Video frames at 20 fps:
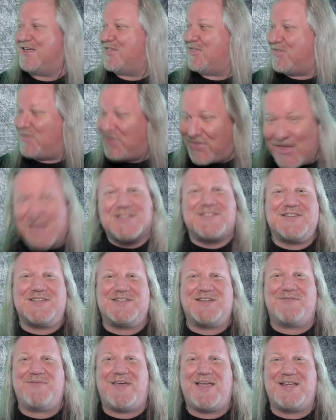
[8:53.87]
This
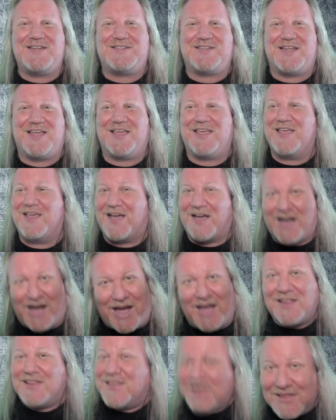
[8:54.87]
is amazing.
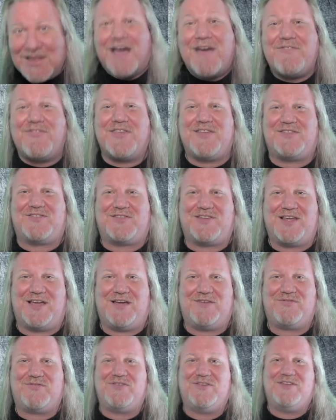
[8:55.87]
I love this
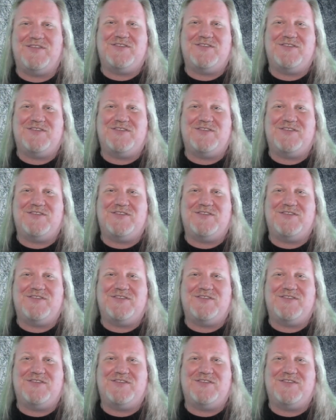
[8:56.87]
stuff.